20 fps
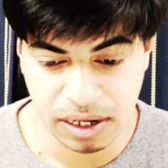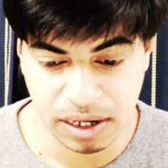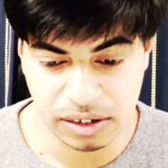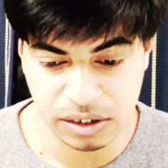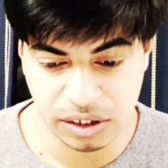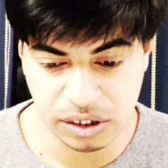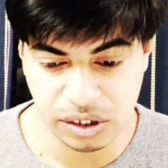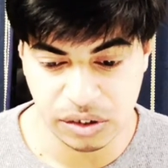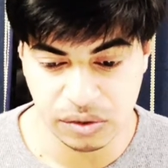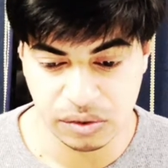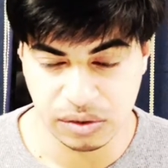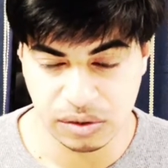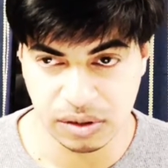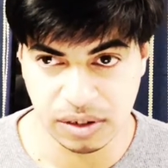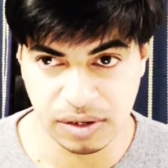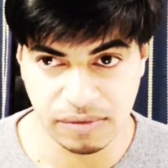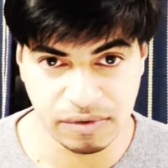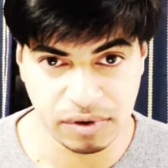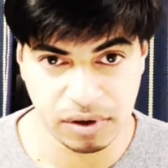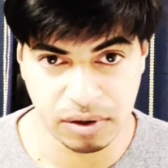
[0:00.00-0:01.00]
introduced
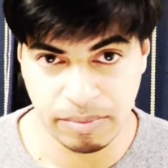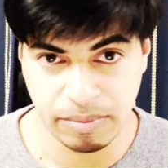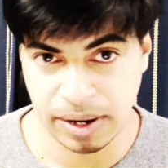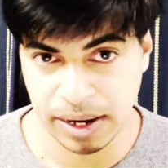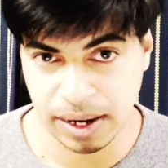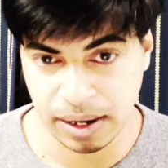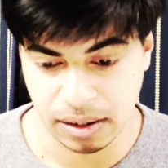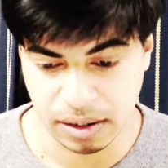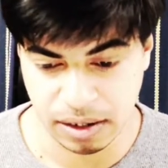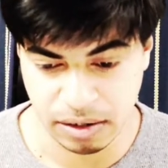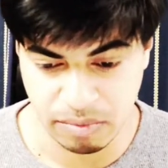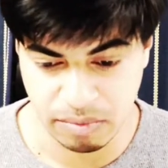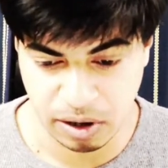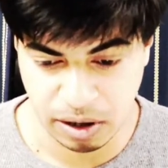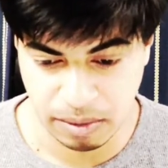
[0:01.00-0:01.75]
to the world by uncle